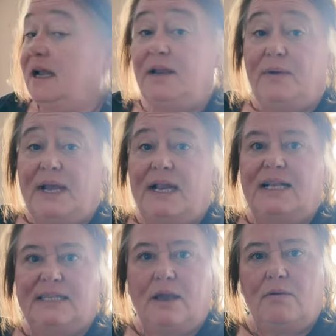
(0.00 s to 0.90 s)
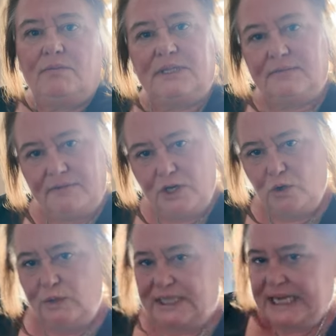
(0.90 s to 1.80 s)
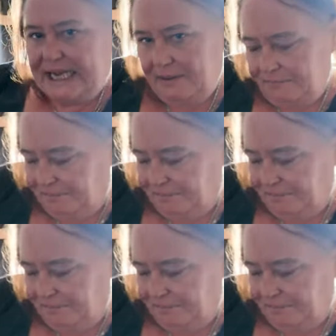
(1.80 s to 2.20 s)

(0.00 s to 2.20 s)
Anyway, let's get on with something new today.